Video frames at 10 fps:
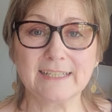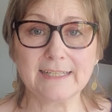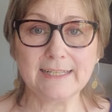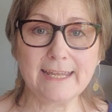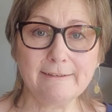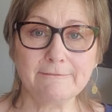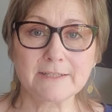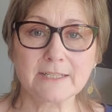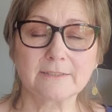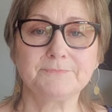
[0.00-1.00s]

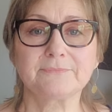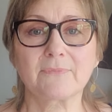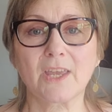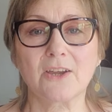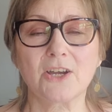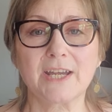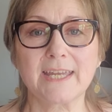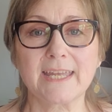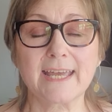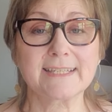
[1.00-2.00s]
left,
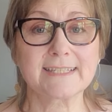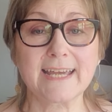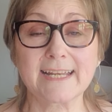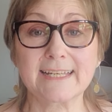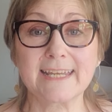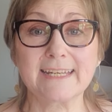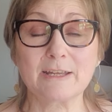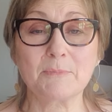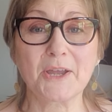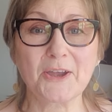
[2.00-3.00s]
I had started
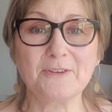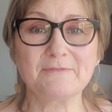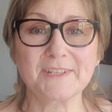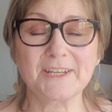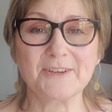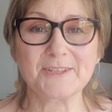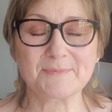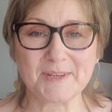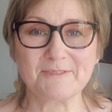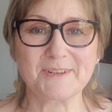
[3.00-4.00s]
getting my own
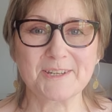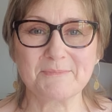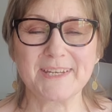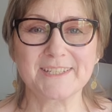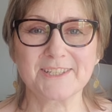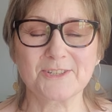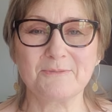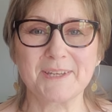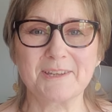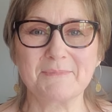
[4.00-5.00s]
videos being recommended to
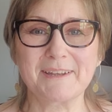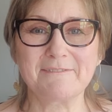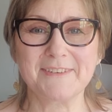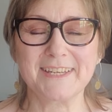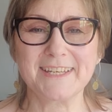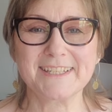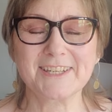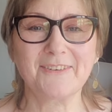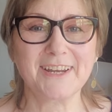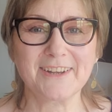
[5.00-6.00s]
me in my feed,
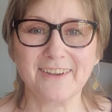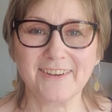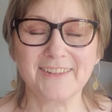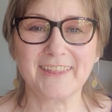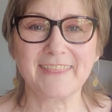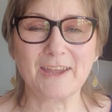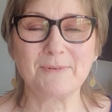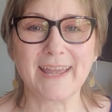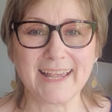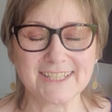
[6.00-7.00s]
so I know that they
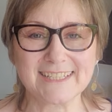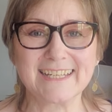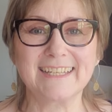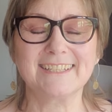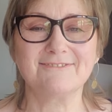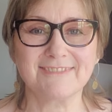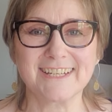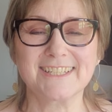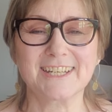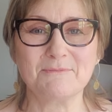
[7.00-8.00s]
were actually
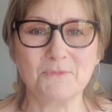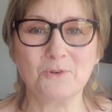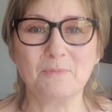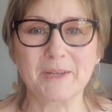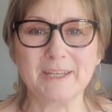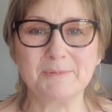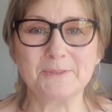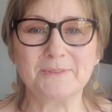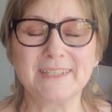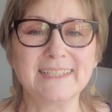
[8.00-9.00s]
reaching more
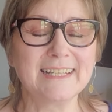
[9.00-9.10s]
people.